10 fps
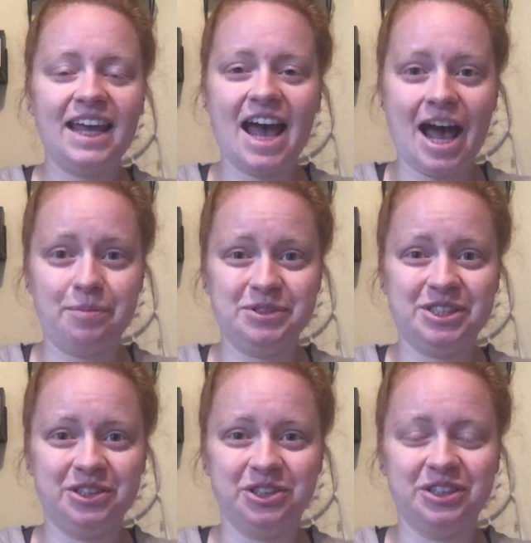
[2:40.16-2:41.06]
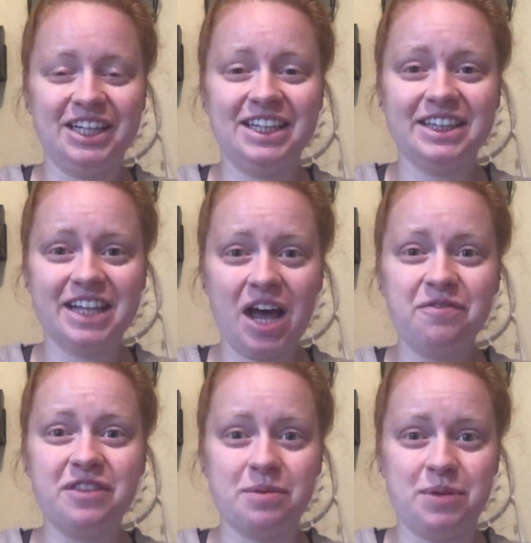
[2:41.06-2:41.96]
Absolutely
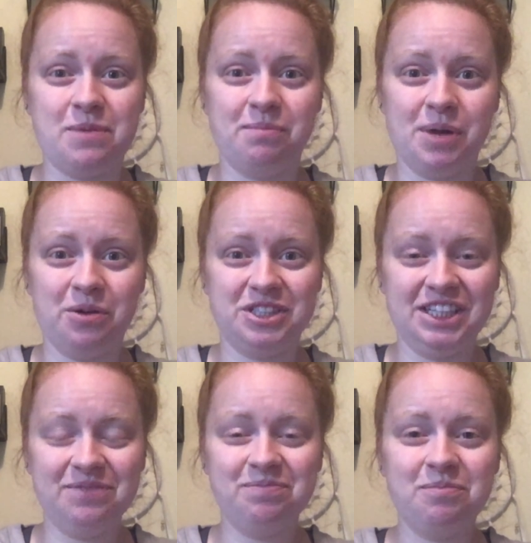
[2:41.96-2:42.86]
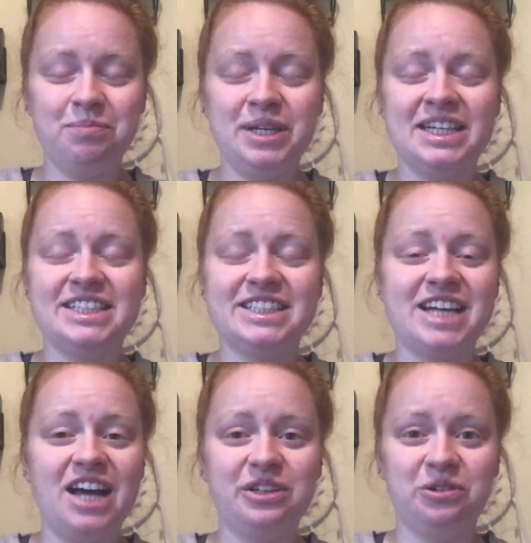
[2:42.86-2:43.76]
love the Bitmoji because
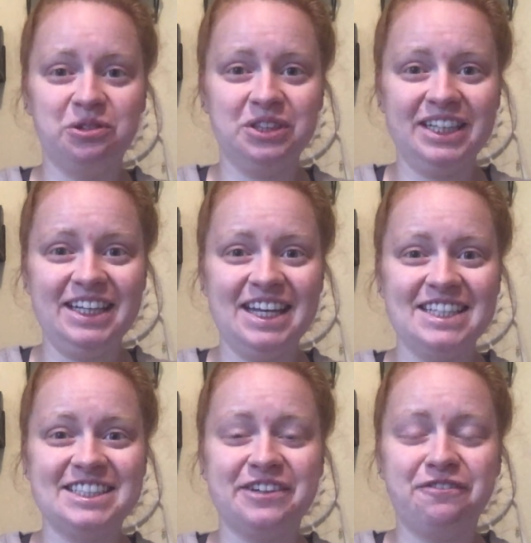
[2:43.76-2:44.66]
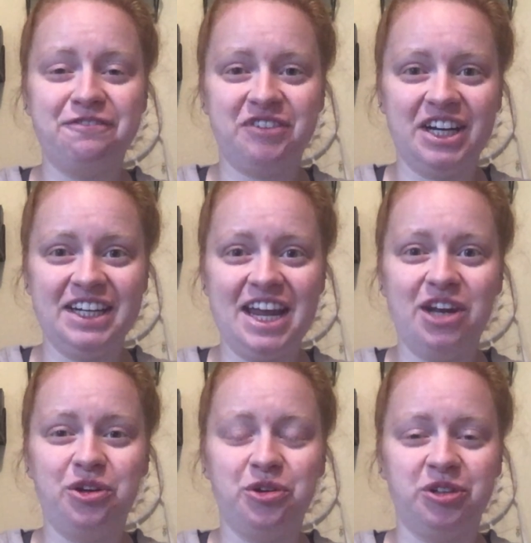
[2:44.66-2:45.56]
not only is it a fun
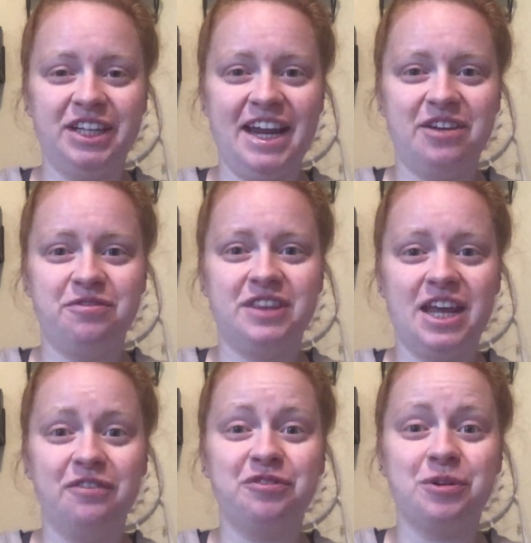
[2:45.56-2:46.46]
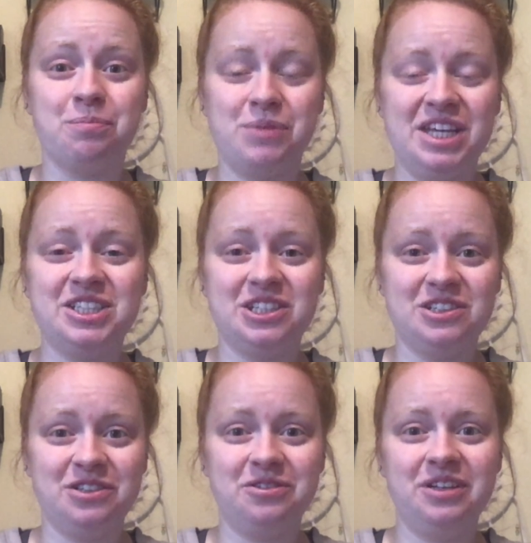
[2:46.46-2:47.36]
and creative thing for me to
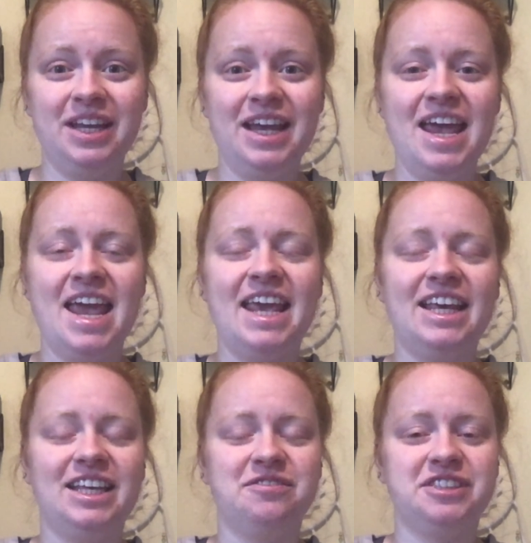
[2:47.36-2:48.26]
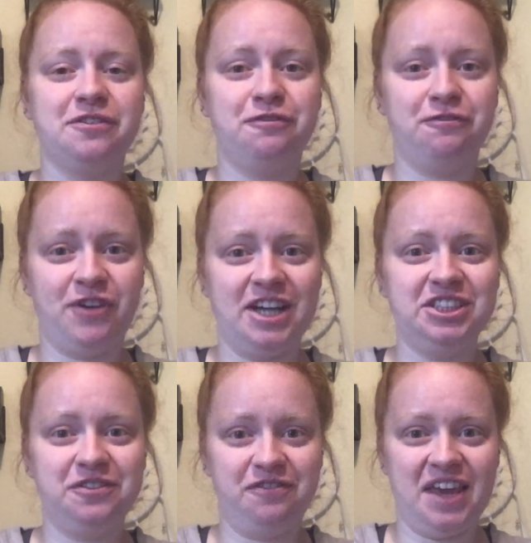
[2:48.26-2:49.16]
do, it gives a
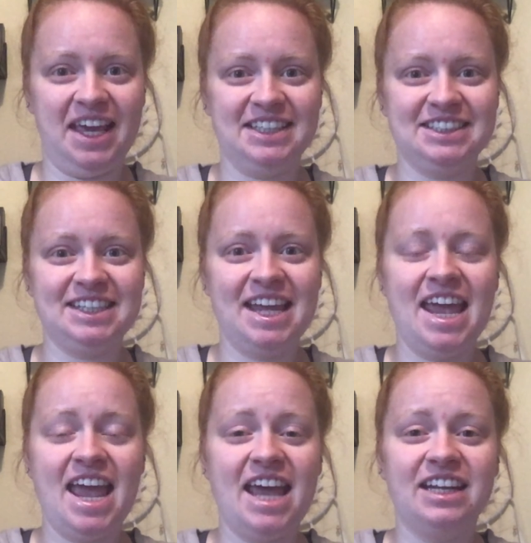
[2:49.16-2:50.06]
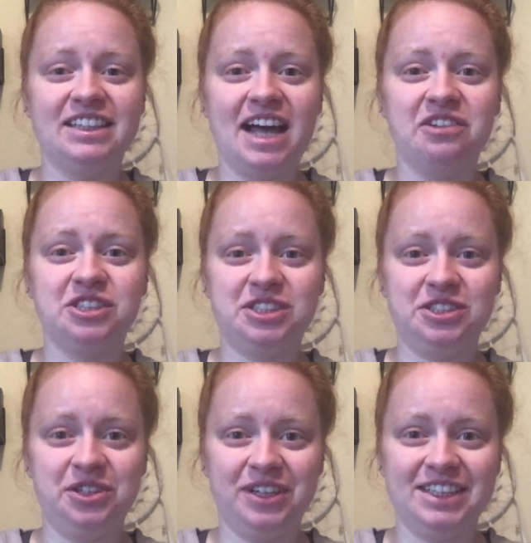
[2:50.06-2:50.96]
fresh face and allows
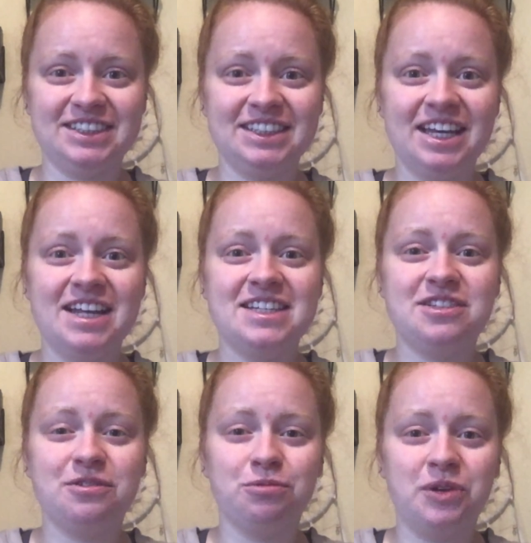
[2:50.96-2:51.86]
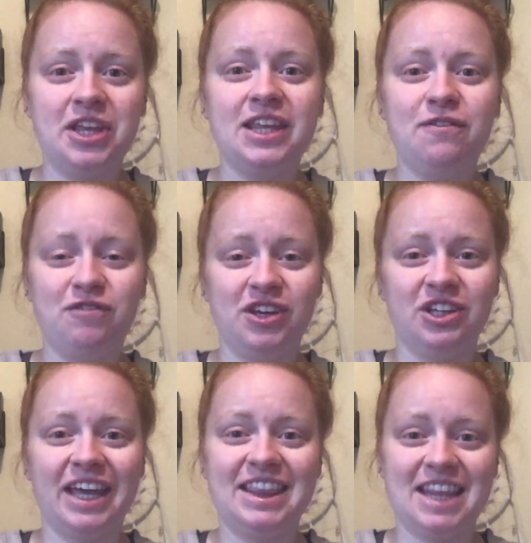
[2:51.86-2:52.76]
students to really feel
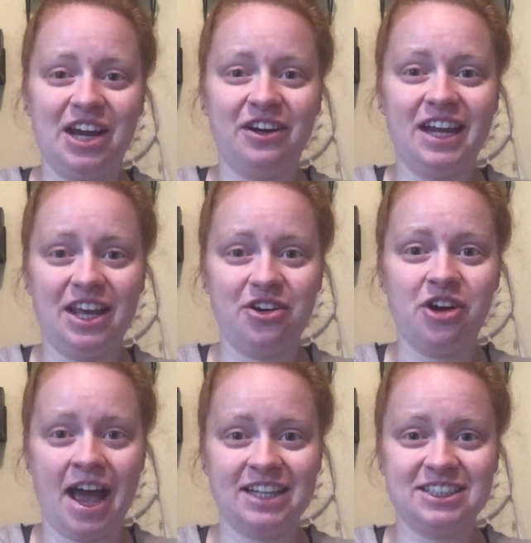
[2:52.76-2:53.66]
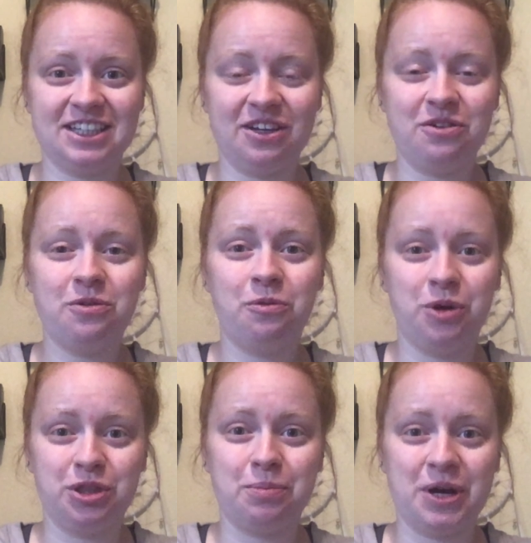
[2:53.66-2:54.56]
like they are interacting
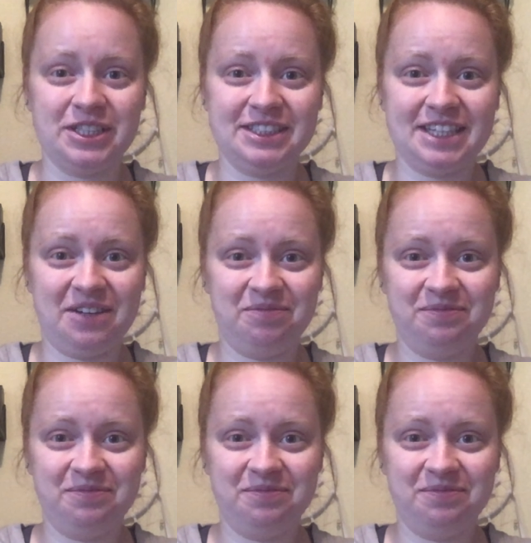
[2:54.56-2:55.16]
with a person.